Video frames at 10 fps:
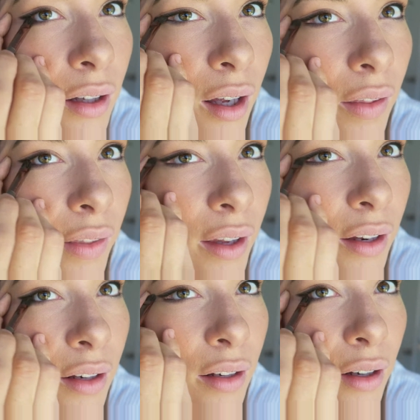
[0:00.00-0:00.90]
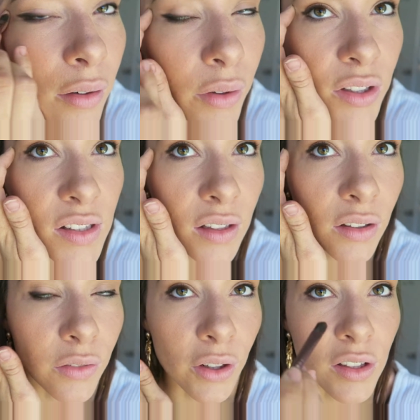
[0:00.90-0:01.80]
And then we're just going
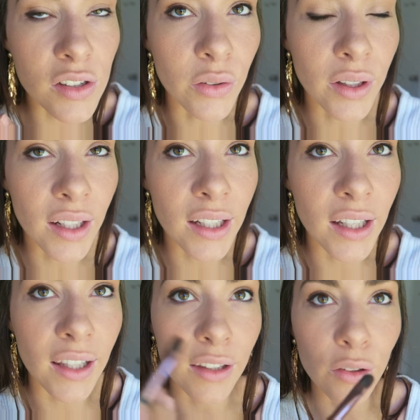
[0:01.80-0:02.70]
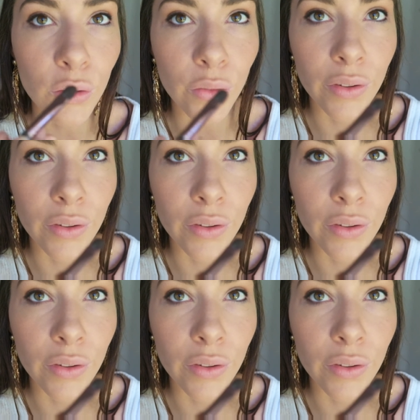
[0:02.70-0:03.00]
to focus on getting a little